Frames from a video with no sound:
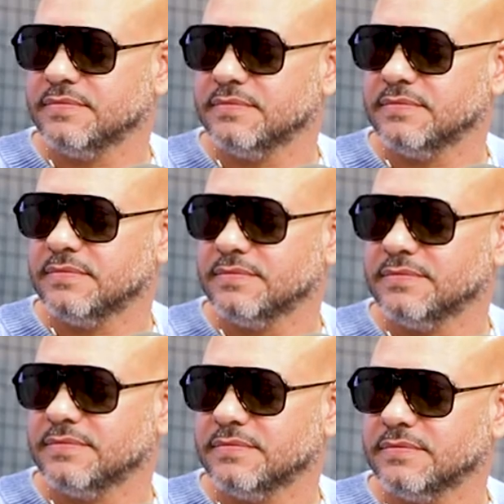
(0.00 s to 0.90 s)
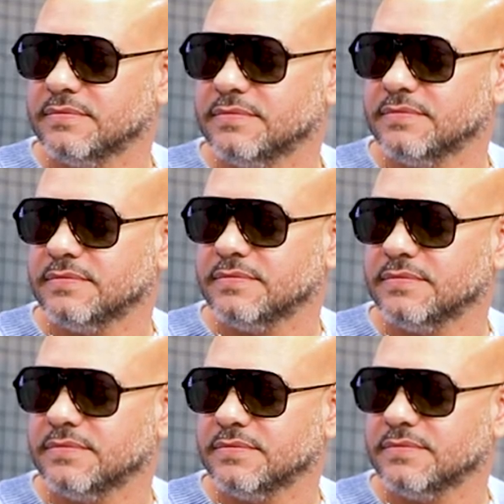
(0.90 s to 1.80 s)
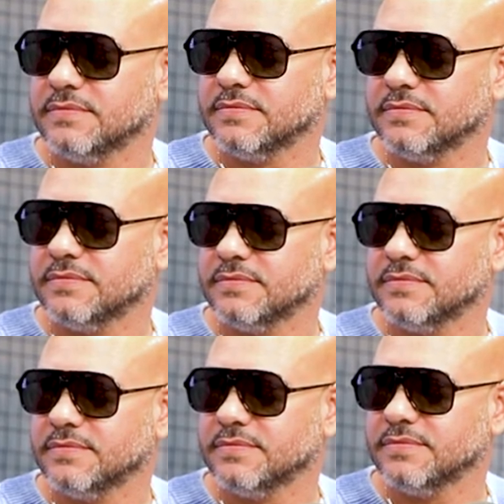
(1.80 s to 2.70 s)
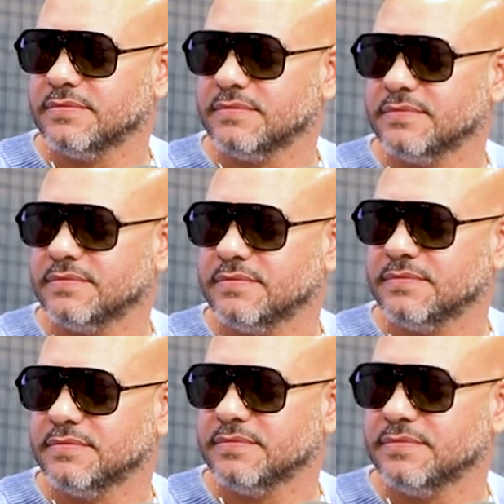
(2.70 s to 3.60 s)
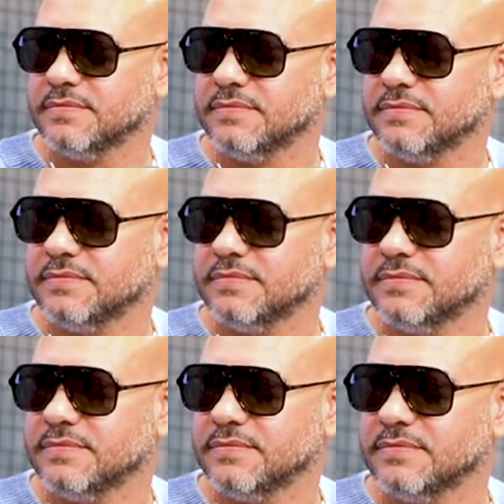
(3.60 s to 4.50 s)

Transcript: This person isn't speaking.